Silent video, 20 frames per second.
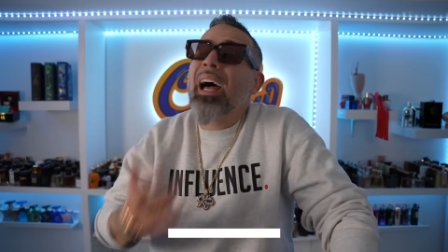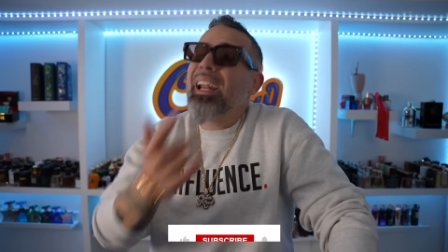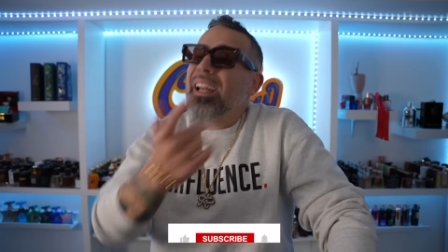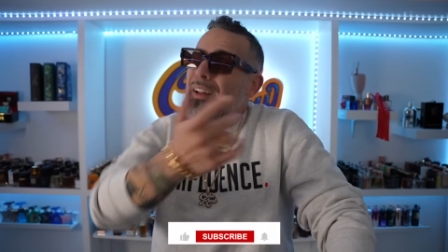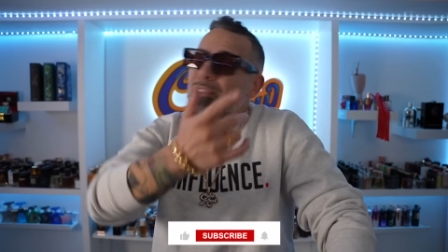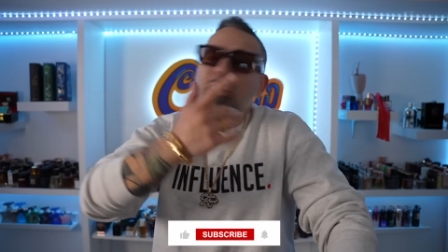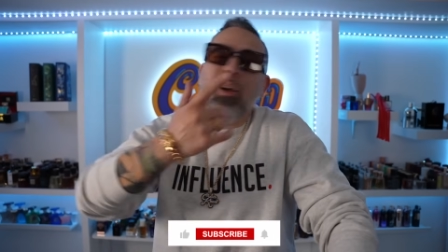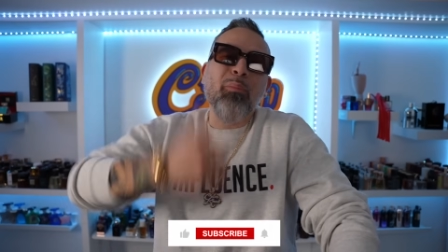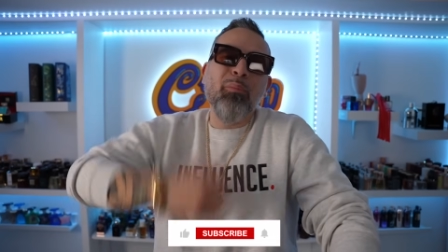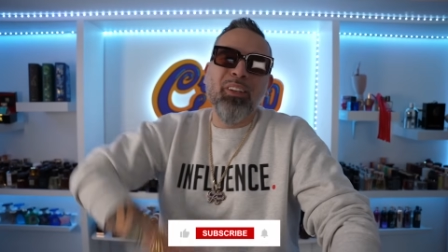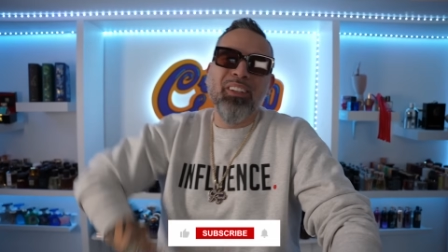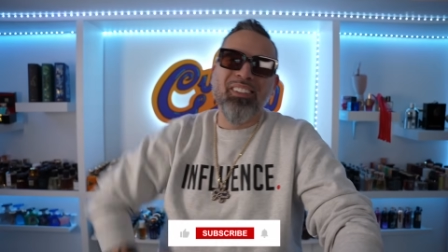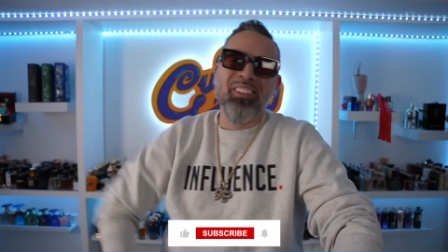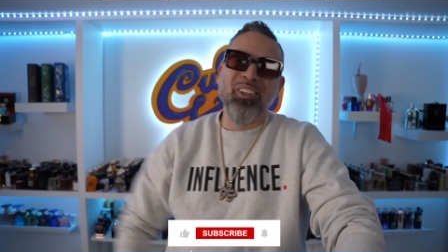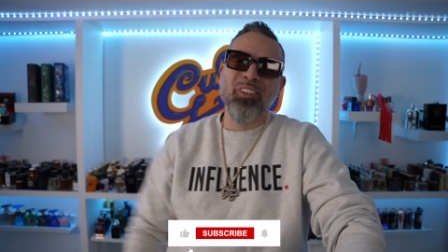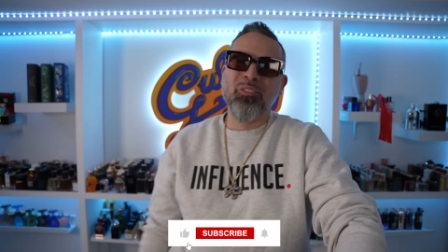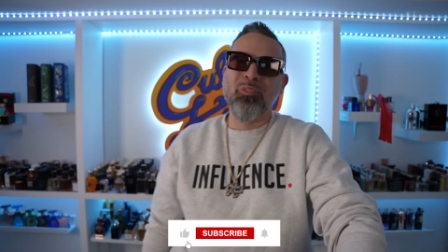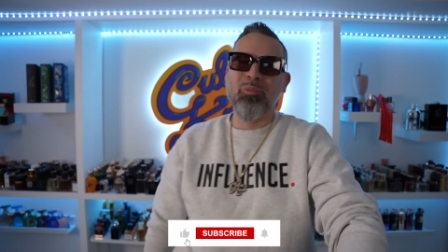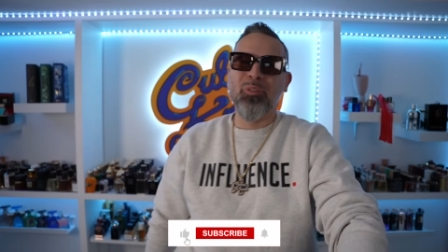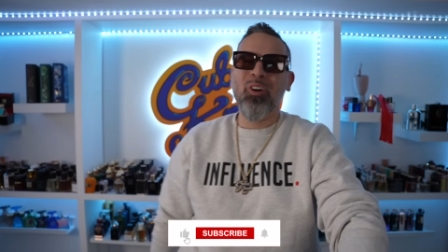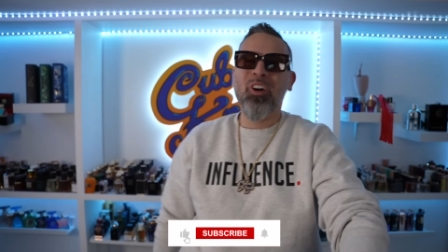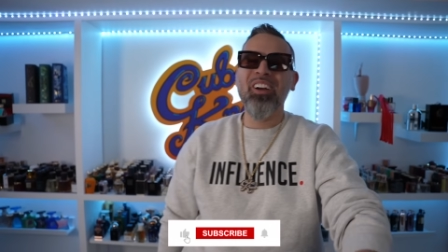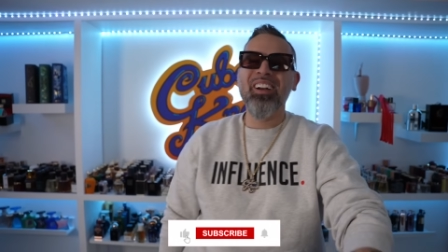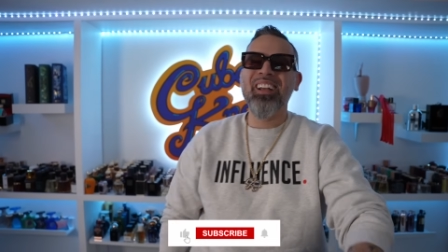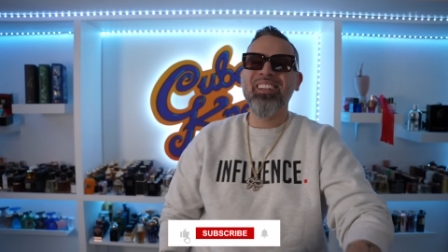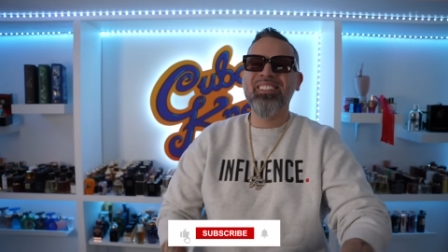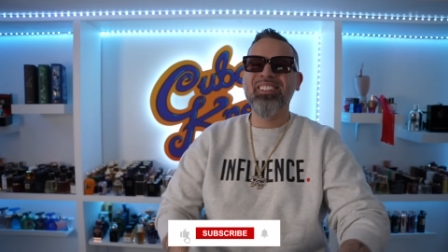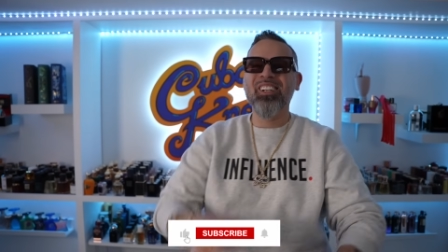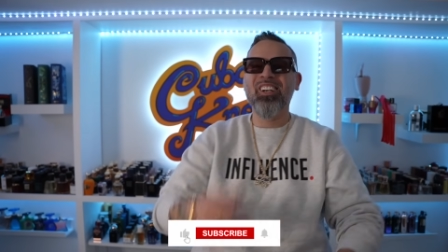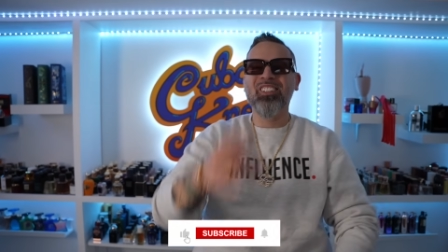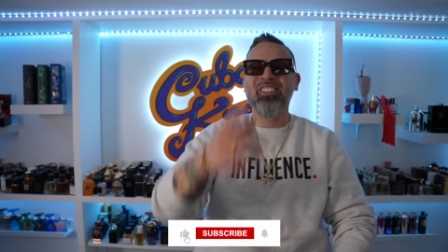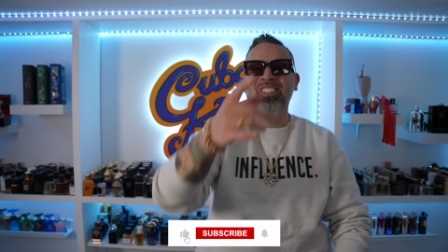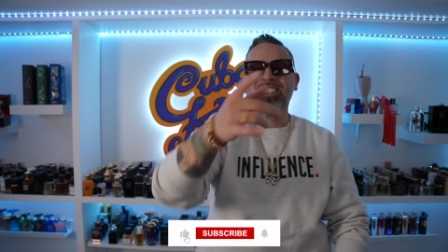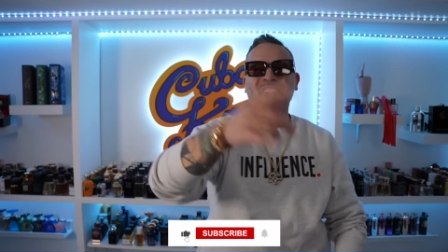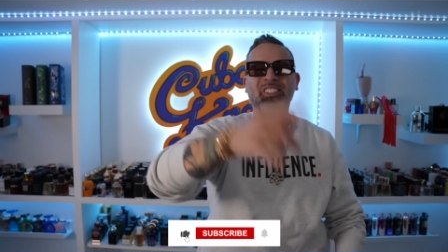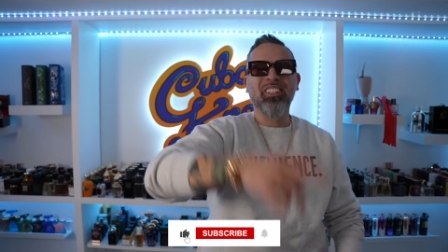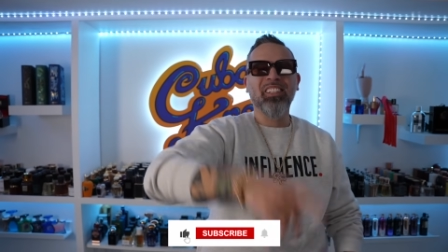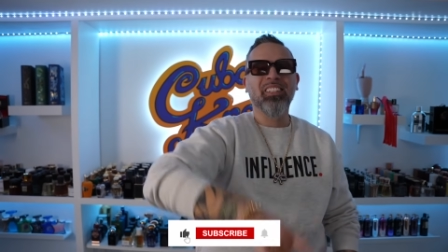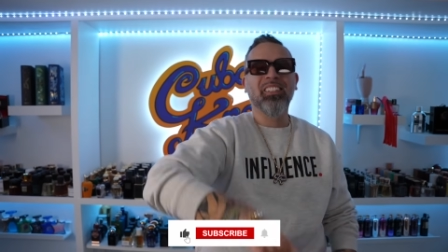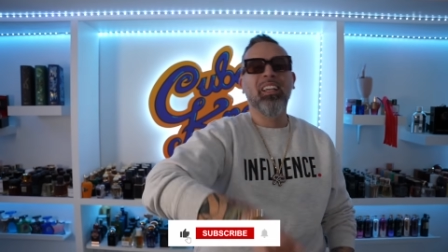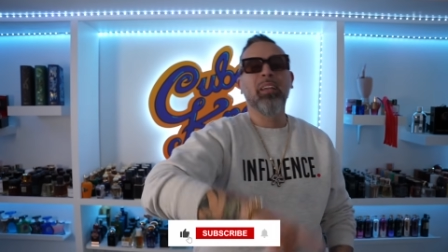I love y'all mother suckers from the heart, and I'll see y'all snitches next